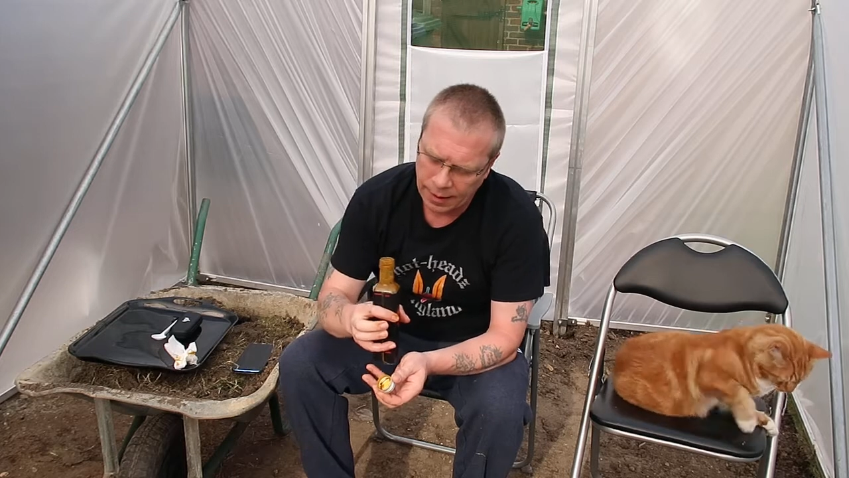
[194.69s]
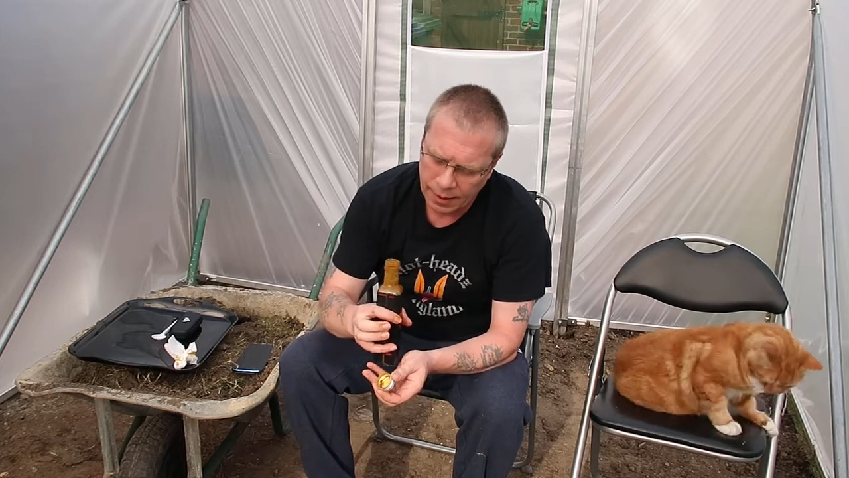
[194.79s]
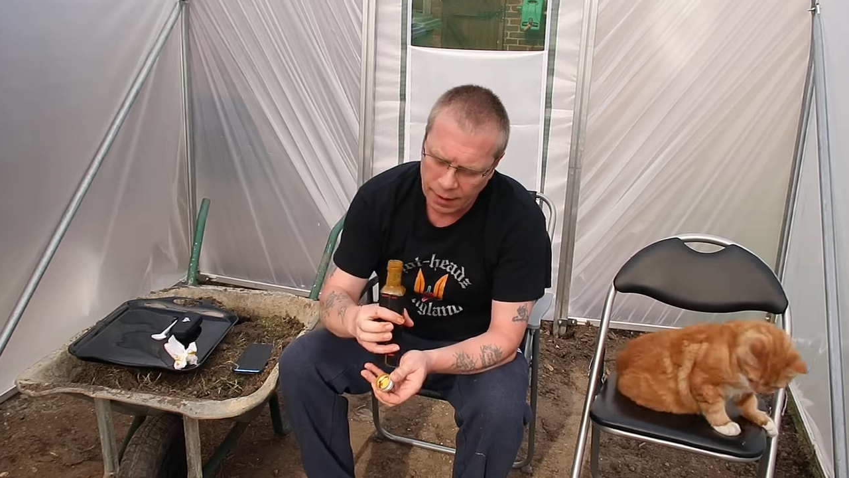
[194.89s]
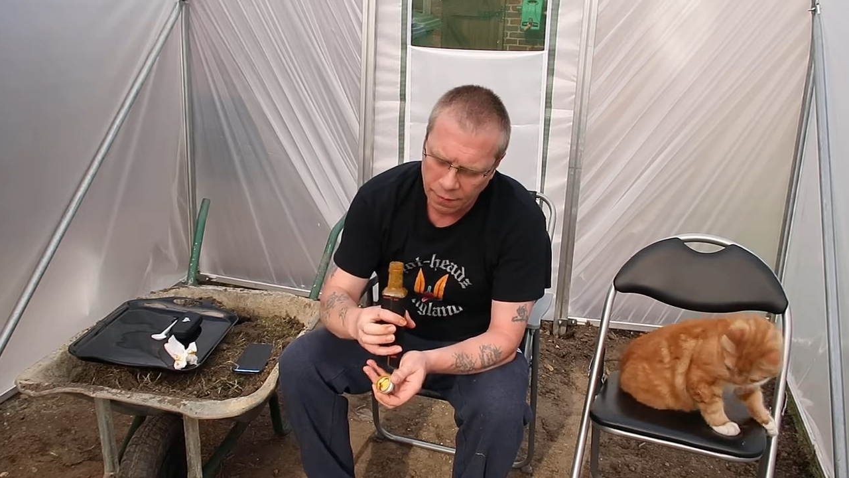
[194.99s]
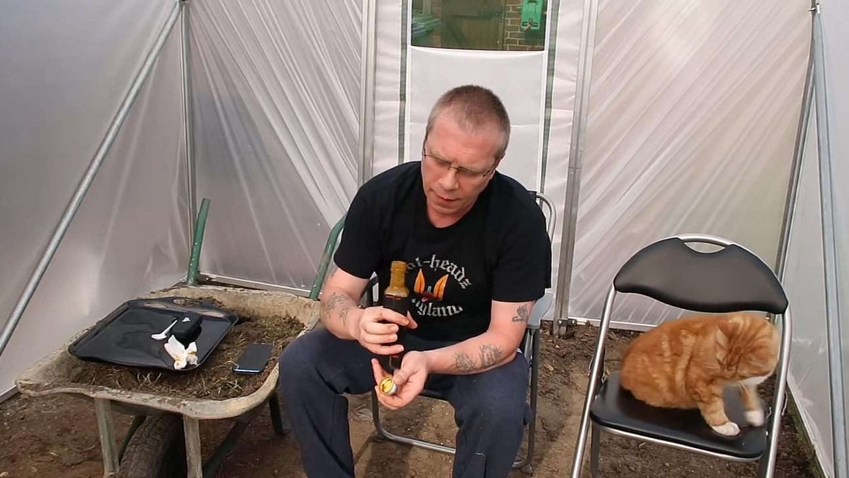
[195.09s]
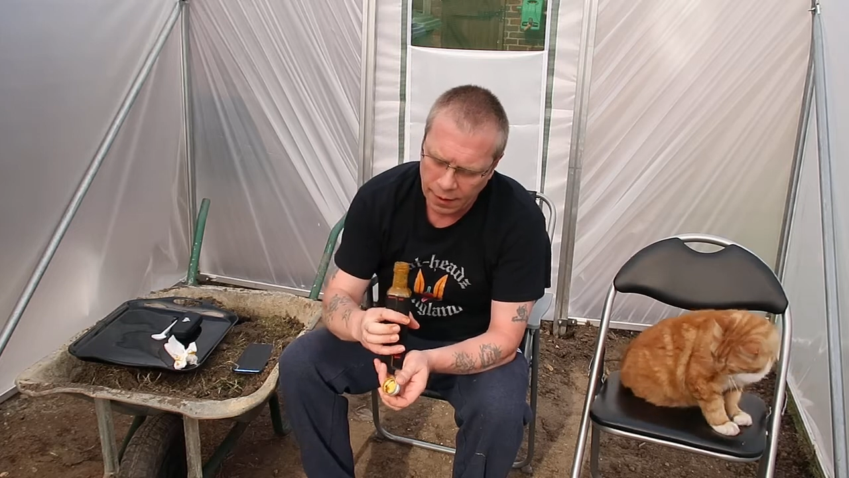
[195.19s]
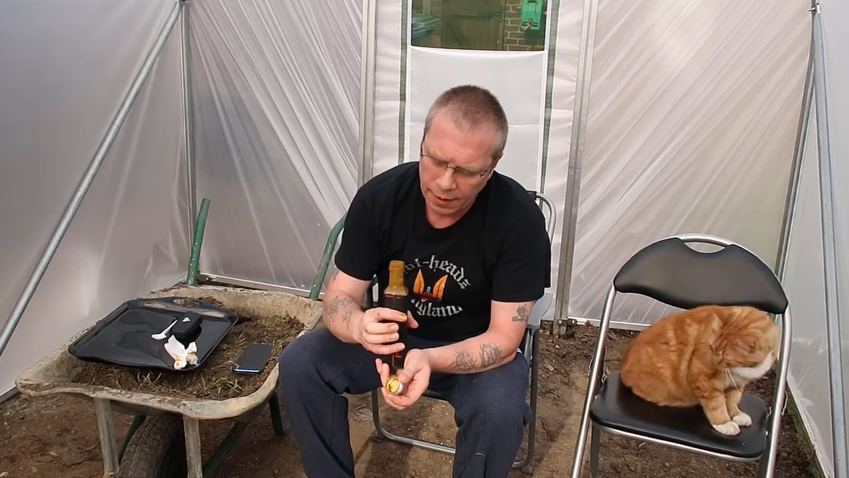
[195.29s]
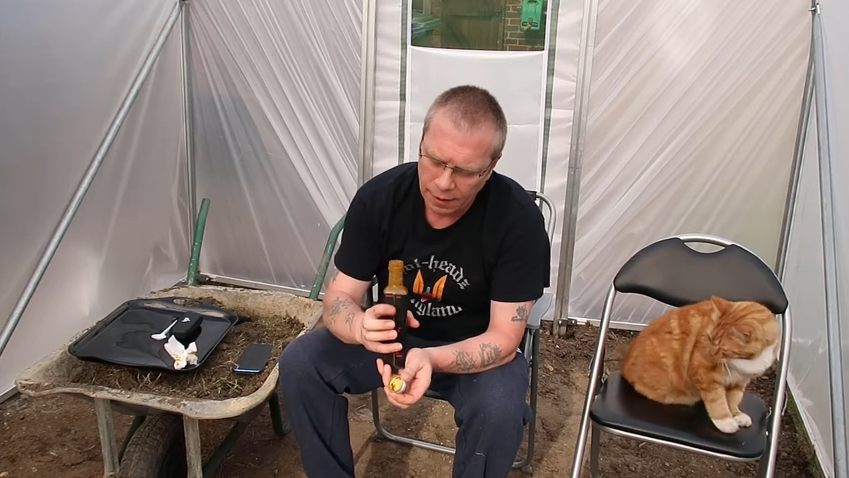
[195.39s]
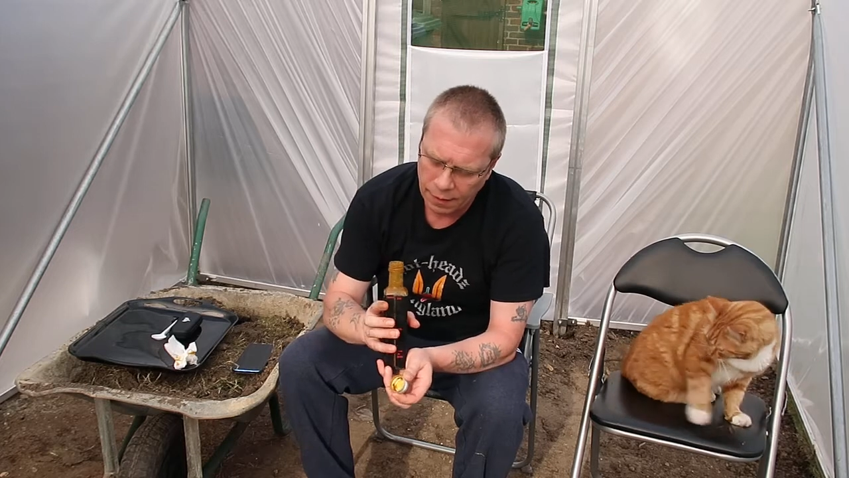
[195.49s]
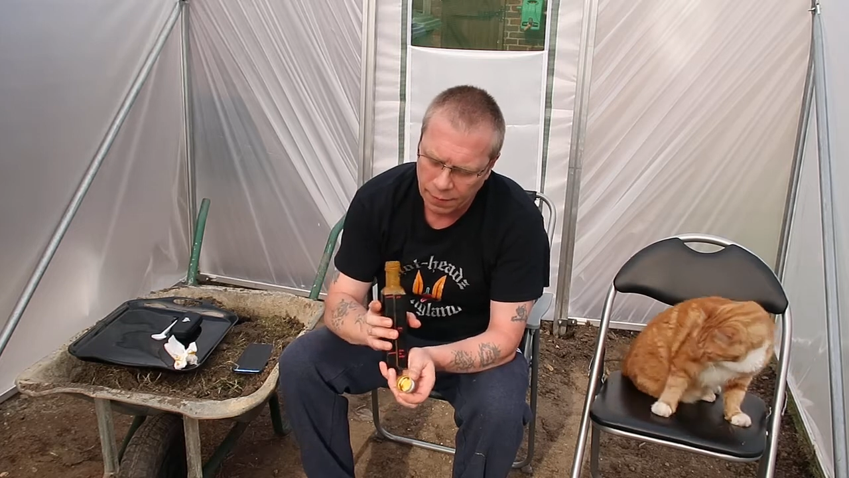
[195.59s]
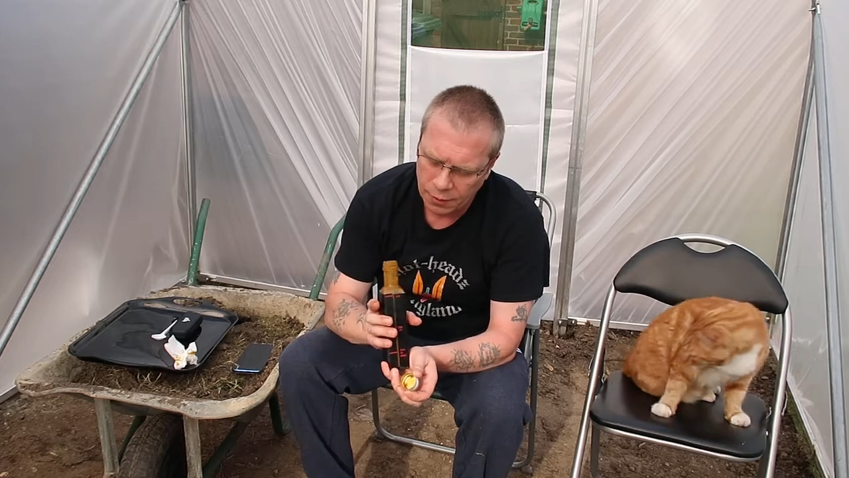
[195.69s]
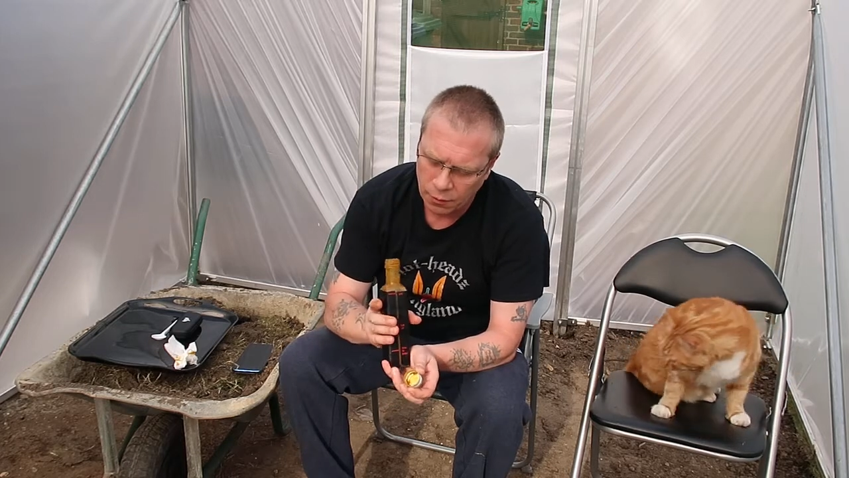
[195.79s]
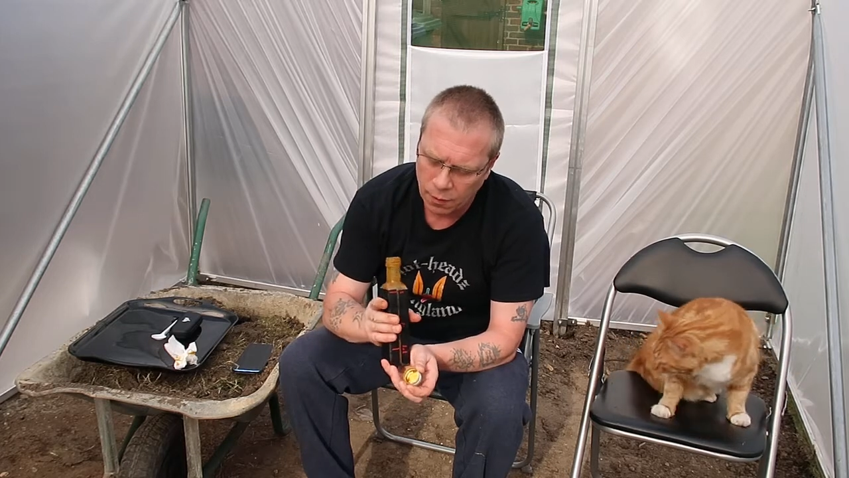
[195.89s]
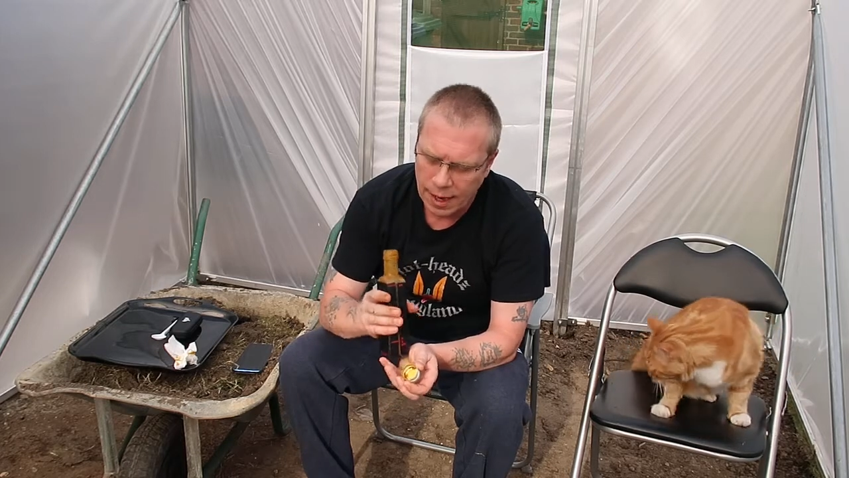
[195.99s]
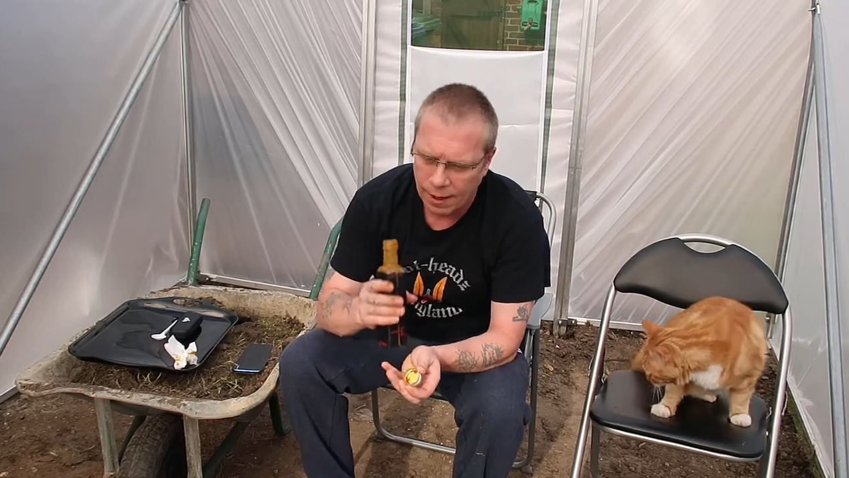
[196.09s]
anything
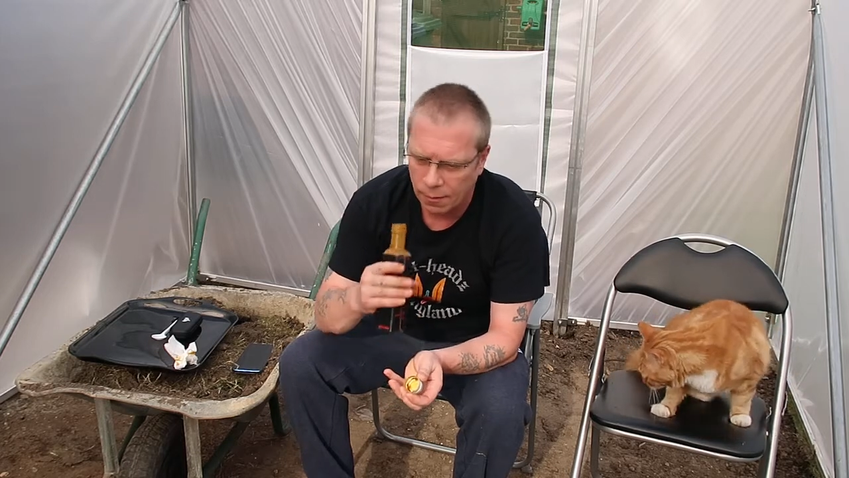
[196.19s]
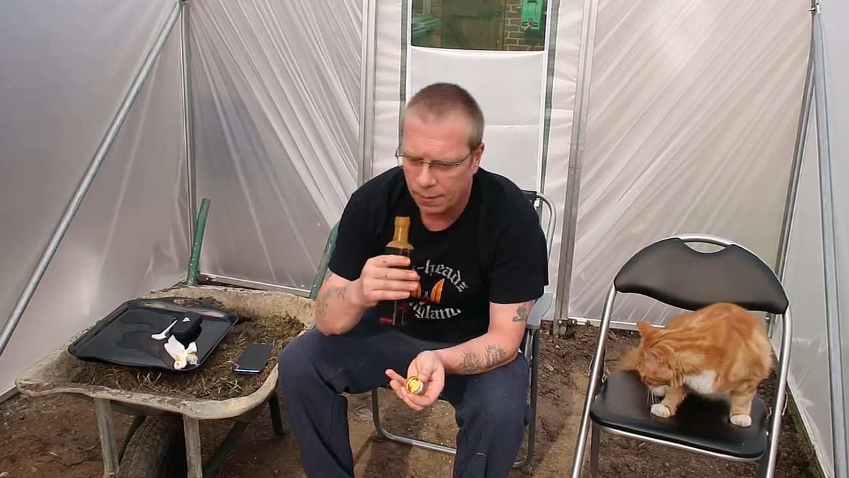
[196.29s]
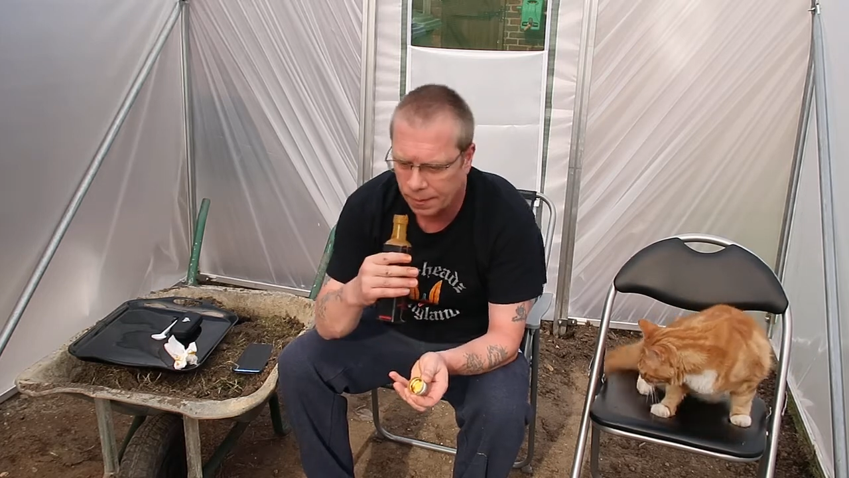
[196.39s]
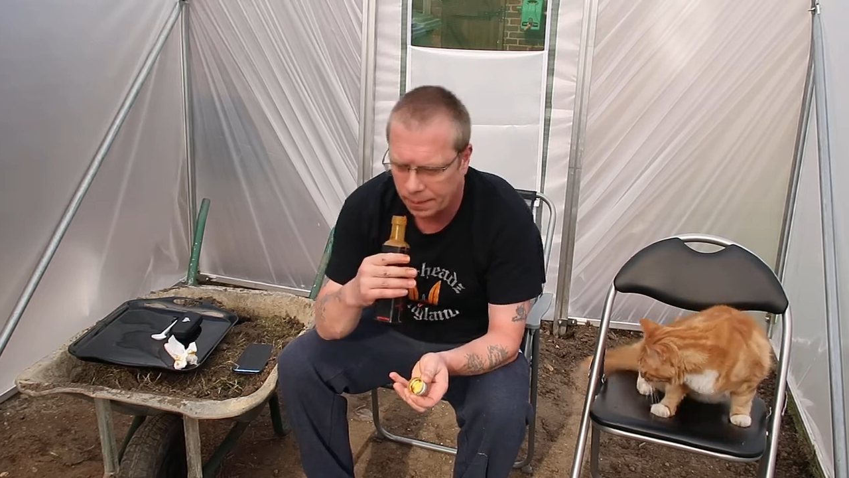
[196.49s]
individual out